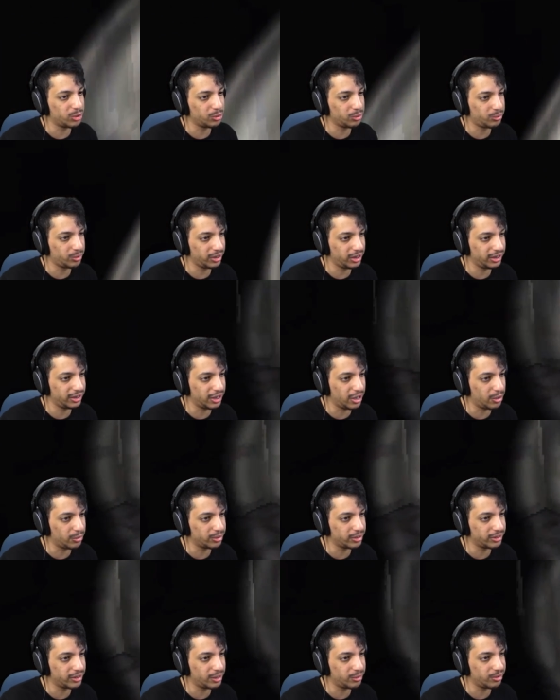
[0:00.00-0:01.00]
don't really know
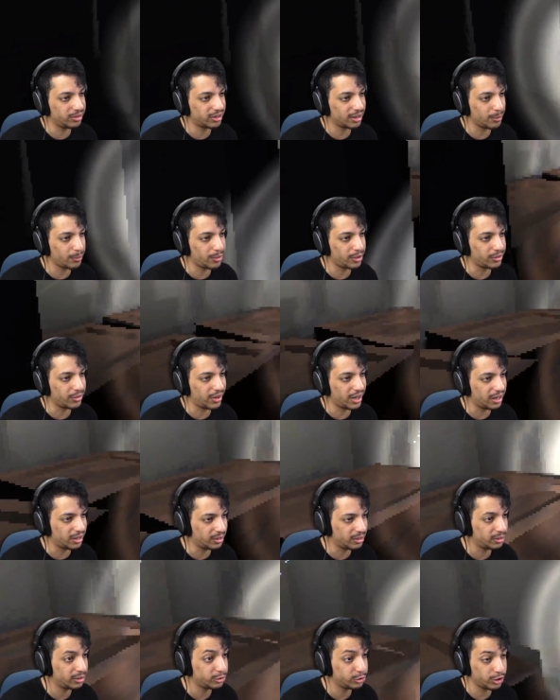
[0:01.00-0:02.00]
that there is something
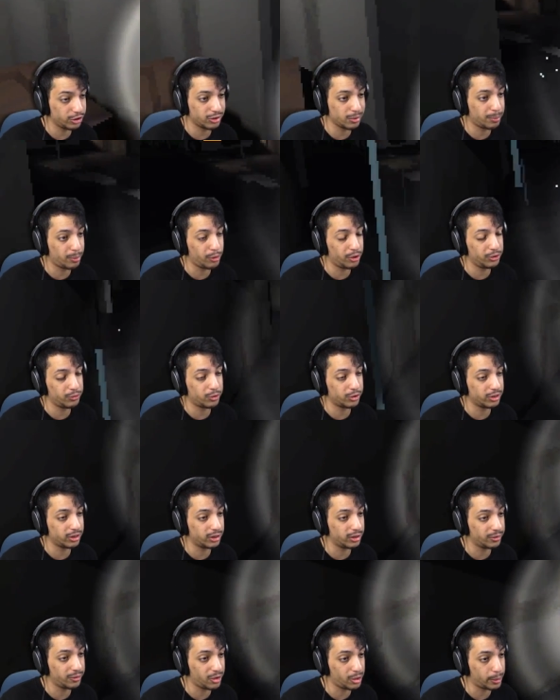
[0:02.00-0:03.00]
there. Just a point for the
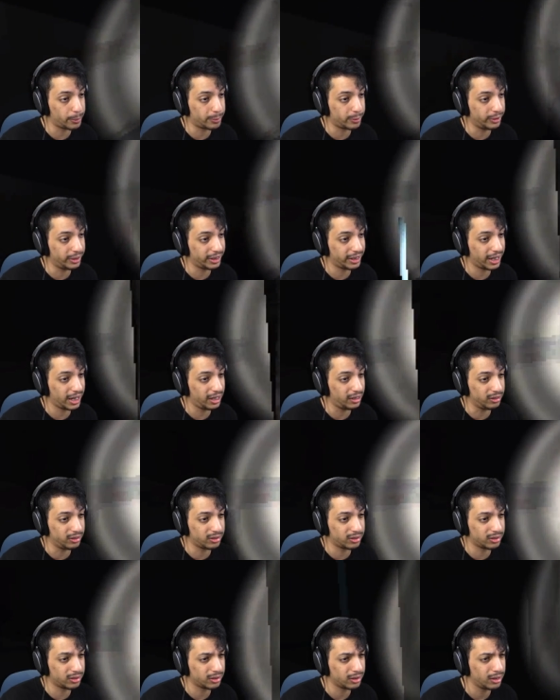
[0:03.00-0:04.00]
developer in
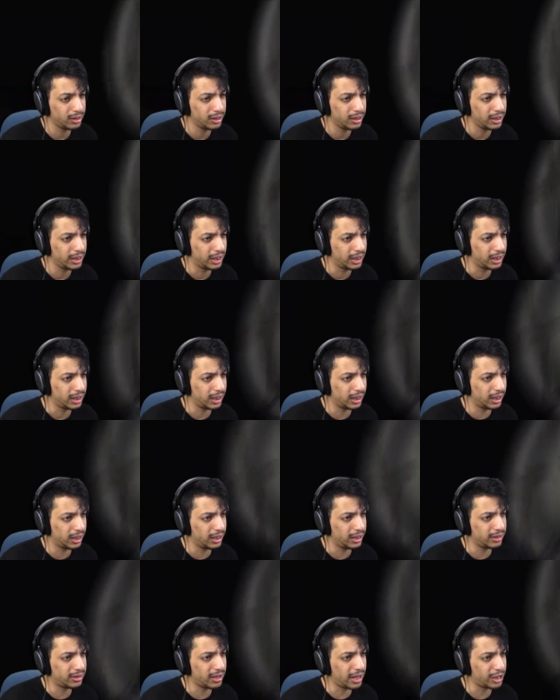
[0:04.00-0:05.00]
case
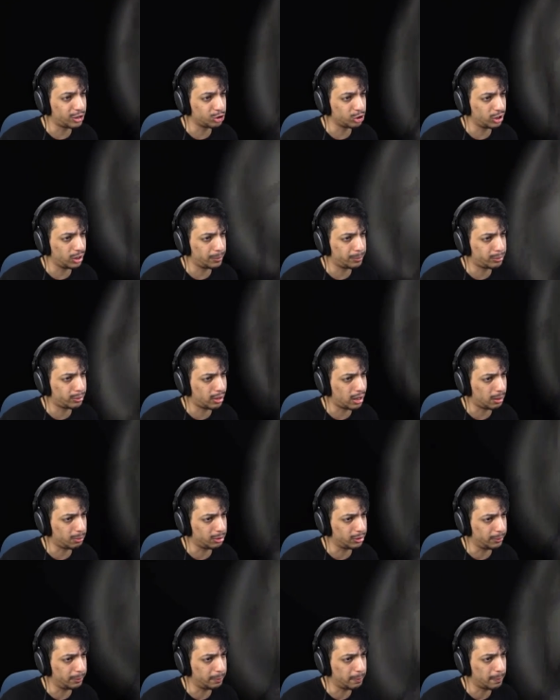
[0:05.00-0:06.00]
it's actually a
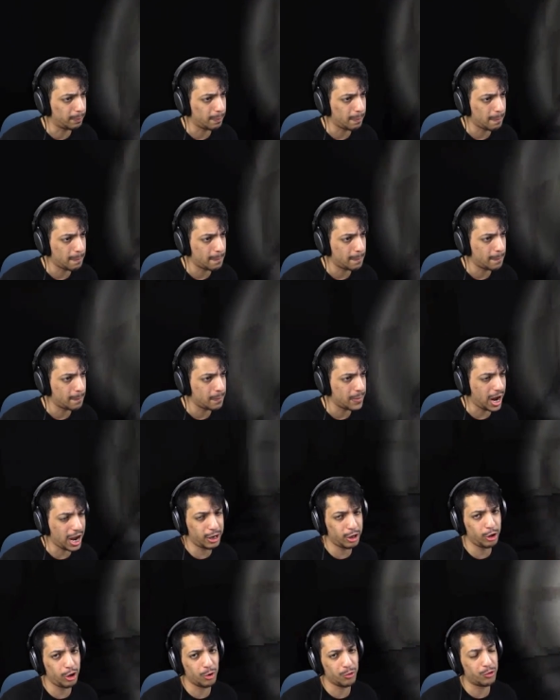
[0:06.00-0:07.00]
problem. I
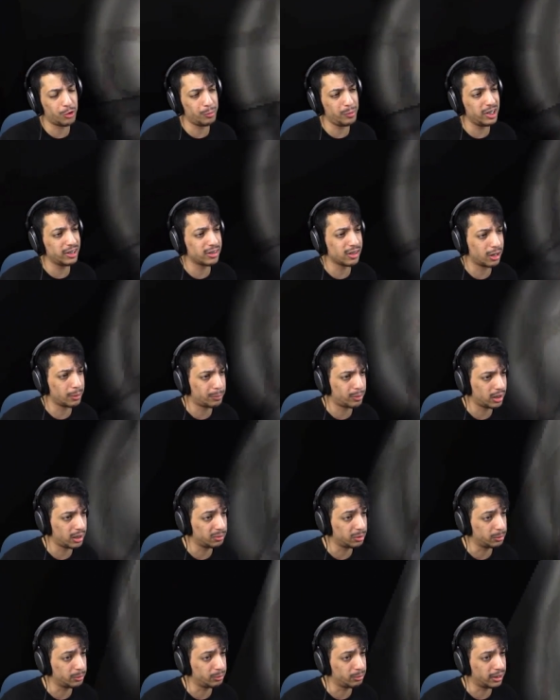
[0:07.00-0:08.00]
don't know, for me it's not a
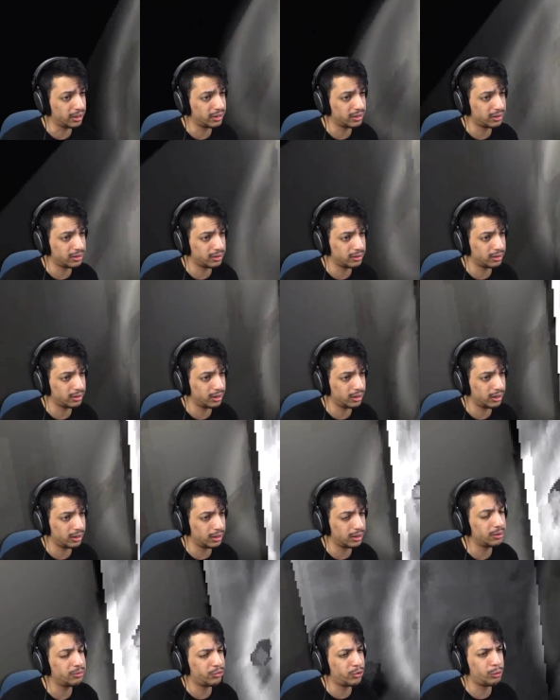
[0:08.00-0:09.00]
problem, but
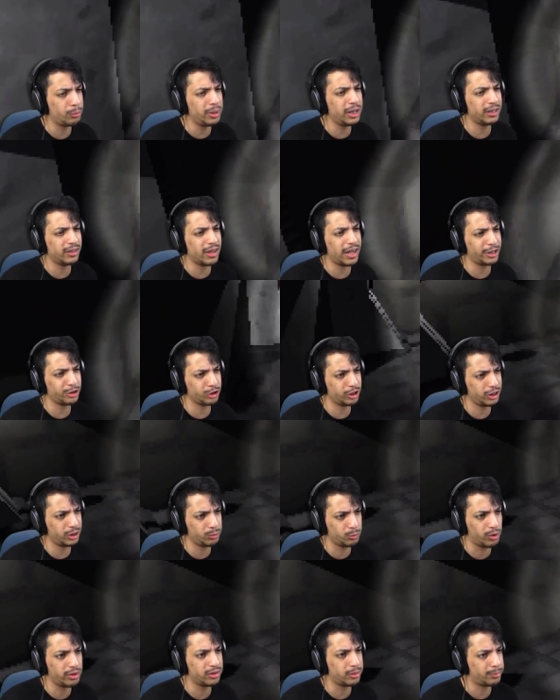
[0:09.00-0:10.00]
for me it's actually
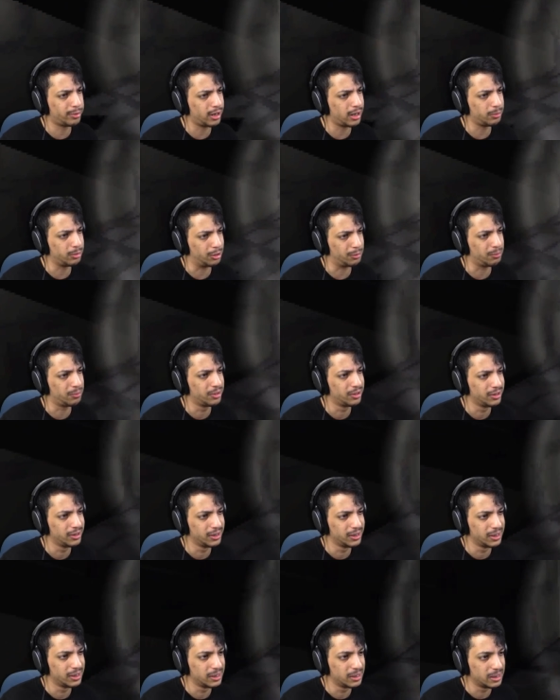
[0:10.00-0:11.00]
was a problem.
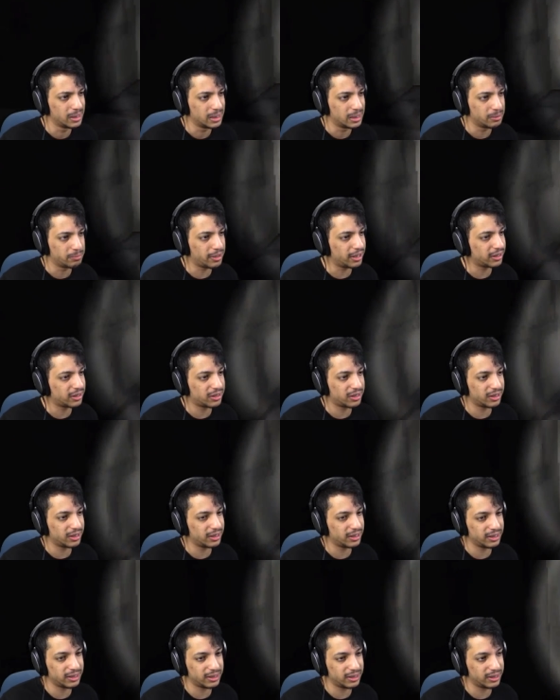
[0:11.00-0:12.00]
But
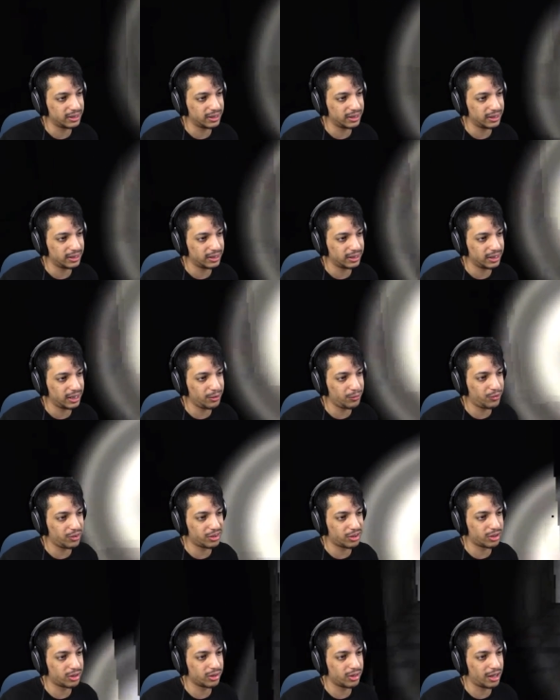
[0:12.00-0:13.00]
if
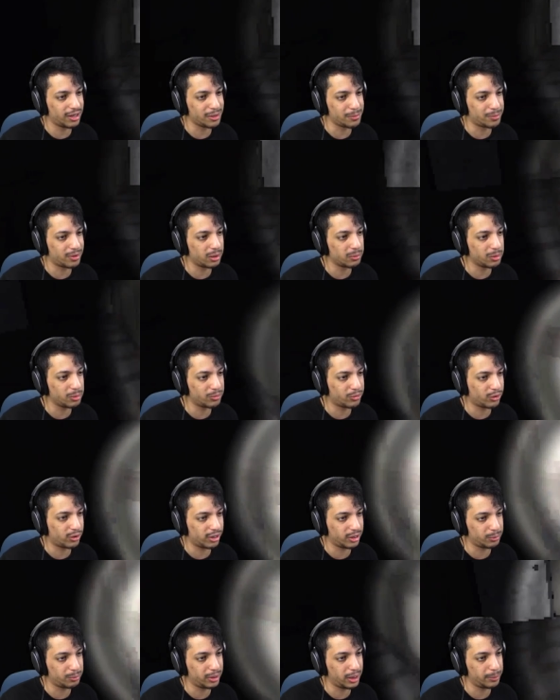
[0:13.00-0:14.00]
it's not a problem for
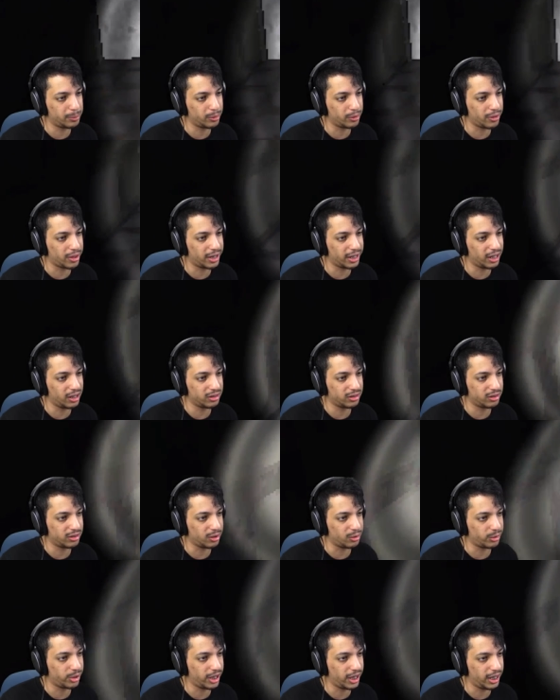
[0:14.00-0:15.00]
other people, then I guess it's
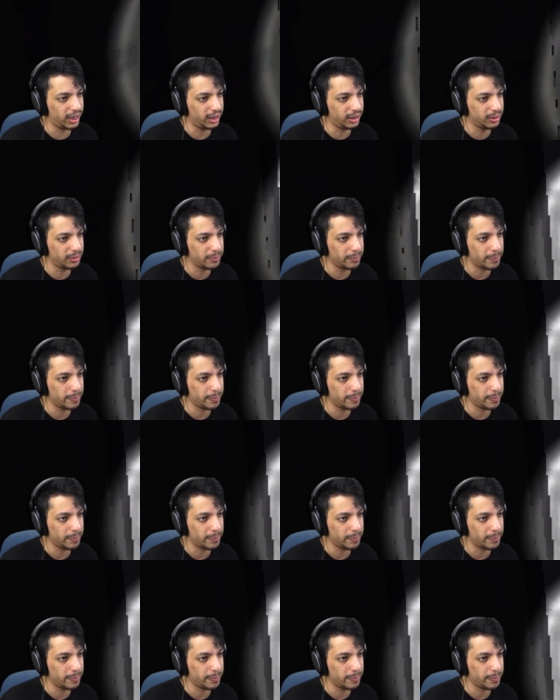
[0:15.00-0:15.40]
okay.